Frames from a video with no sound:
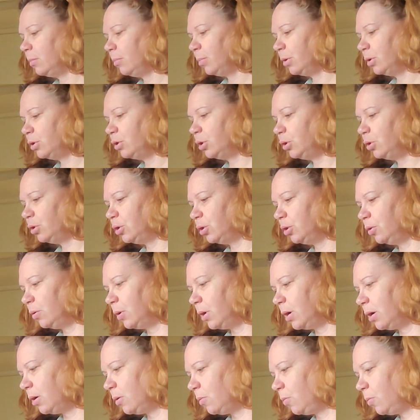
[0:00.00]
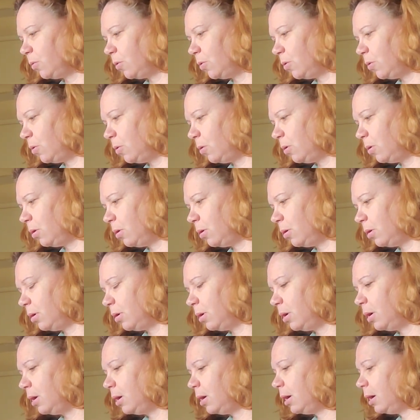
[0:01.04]
But you do got to roll
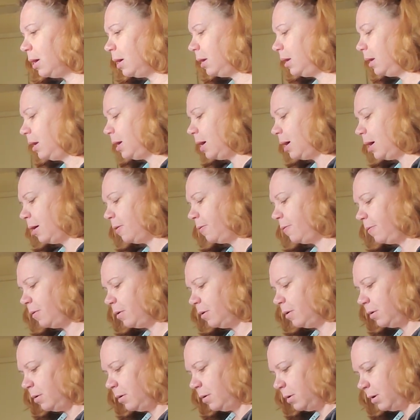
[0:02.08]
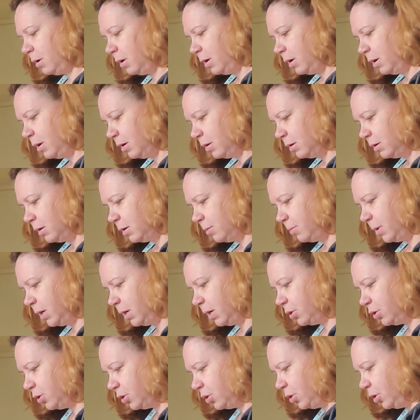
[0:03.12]
enough to
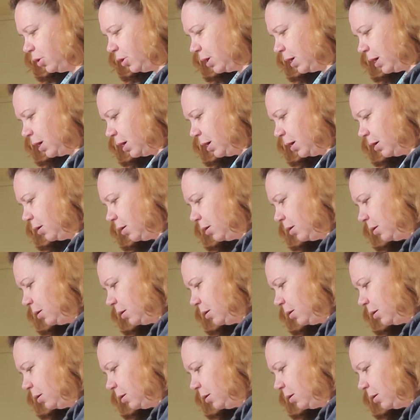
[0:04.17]
make sure you get it.